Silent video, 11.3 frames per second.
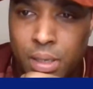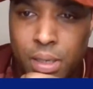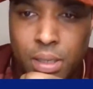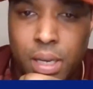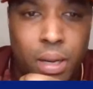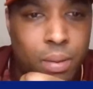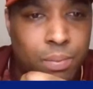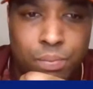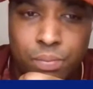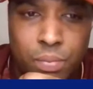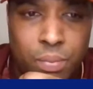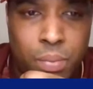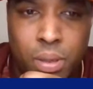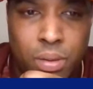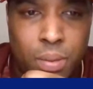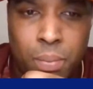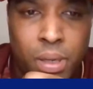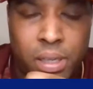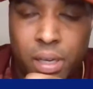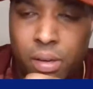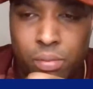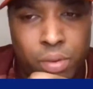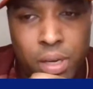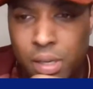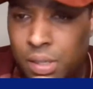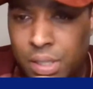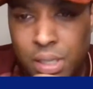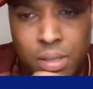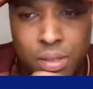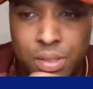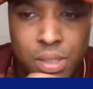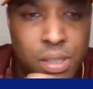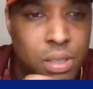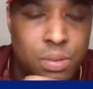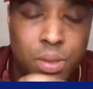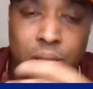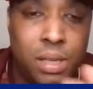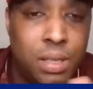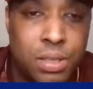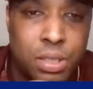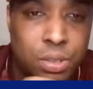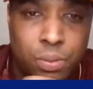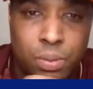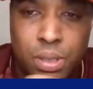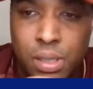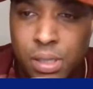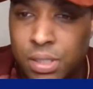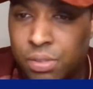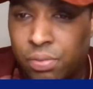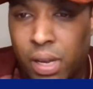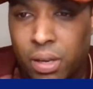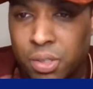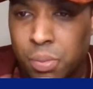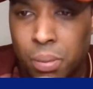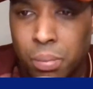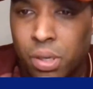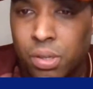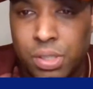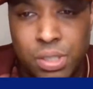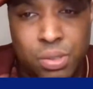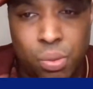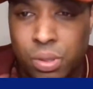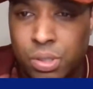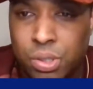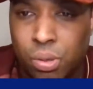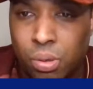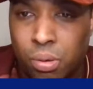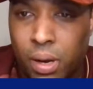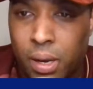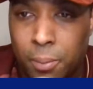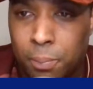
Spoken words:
Yeah, MCILEE ratings. He needs his flowers, man, because he's doing so great.